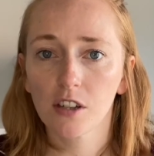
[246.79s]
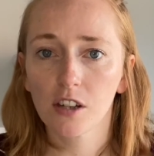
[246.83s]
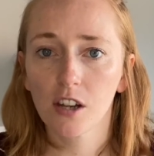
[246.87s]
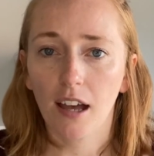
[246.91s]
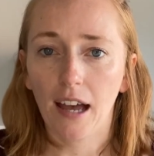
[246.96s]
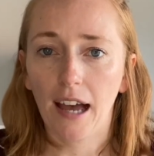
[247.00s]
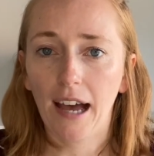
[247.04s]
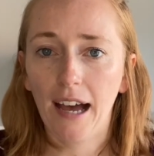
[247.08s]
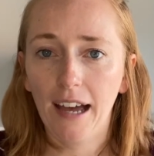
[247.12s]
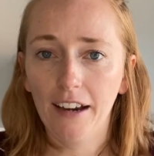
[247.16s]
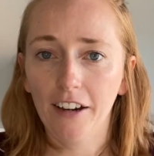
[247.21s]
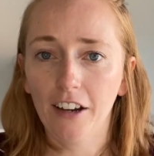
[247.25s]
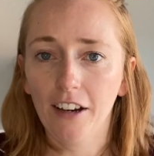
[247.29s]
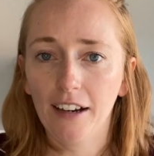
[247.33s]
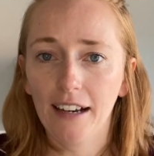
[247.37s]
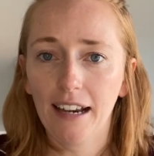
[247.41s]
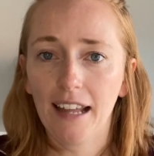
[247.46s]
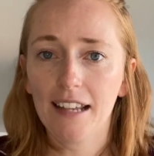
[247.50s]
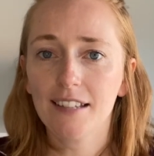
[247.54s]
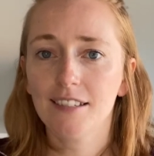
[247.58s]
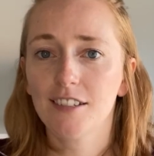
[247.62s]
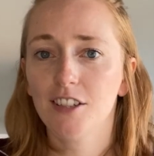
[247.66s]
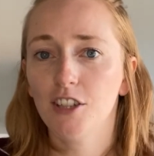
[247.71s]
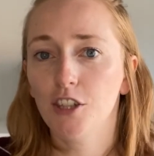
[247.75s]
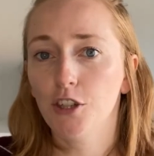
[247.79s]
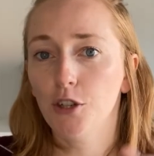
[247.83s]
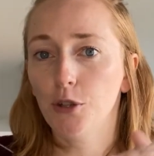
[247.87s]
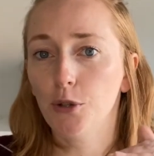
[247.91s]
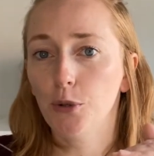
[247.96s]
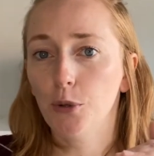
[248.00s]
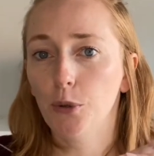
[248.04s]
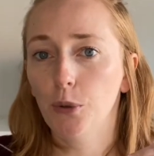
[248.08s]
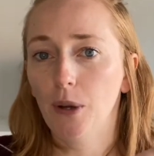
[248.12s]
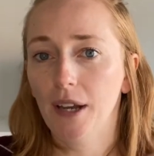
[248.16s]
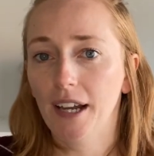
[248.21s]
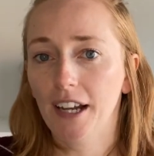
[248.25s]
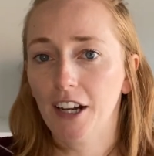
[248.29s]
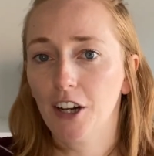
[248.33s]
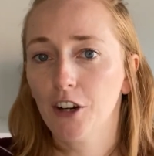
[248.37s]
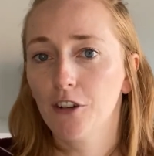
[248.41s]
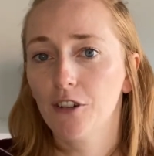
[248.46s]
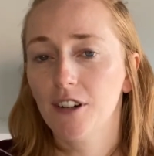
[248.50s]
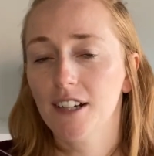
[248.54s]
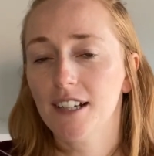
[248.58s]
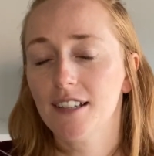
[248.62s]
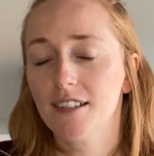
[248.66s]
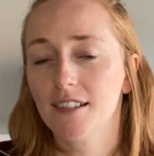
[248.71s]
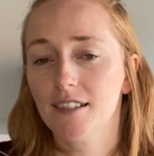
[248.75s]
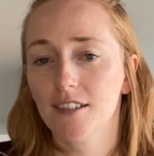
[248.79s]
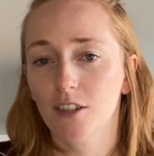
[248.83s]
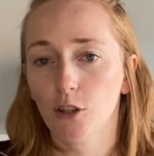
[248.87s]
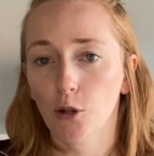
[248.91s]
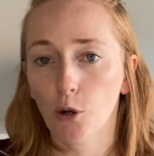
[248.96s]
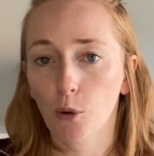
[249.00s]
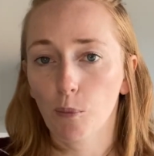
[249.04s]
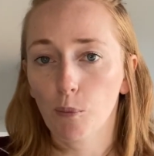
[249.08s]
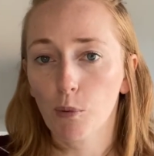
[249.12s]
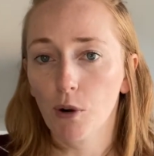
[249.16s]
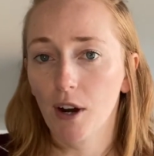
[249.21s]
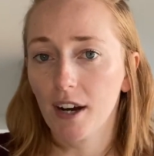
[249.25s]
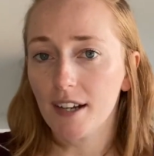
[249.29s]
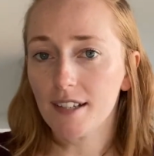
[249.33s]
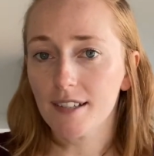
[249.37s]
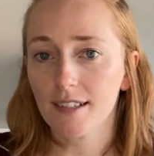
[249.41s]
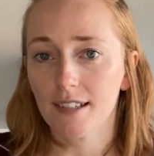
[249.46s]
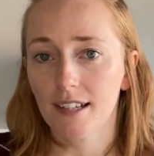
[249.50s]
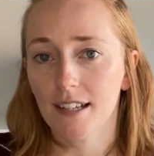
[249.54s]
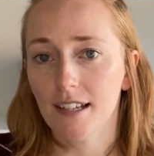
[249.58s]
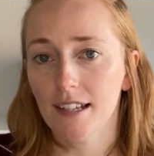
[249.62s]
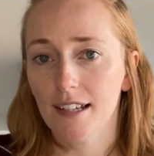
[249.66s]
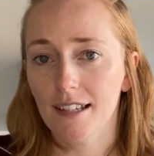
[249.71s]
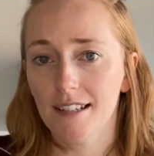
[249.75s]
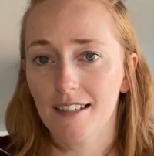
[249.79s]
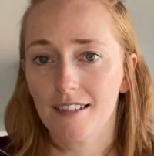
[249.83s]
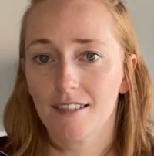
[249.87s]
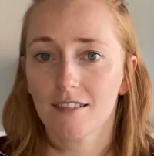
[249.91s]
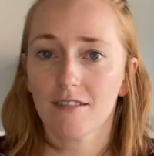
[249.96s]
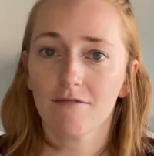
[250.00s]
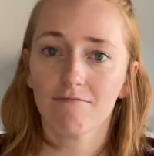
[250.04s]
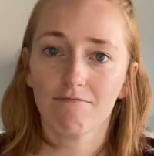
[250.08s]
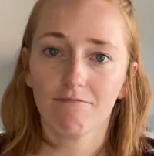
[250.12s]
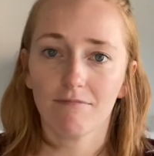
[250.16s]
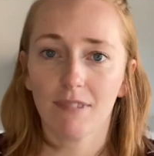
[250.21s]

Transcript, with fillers: And unless you increase your prices,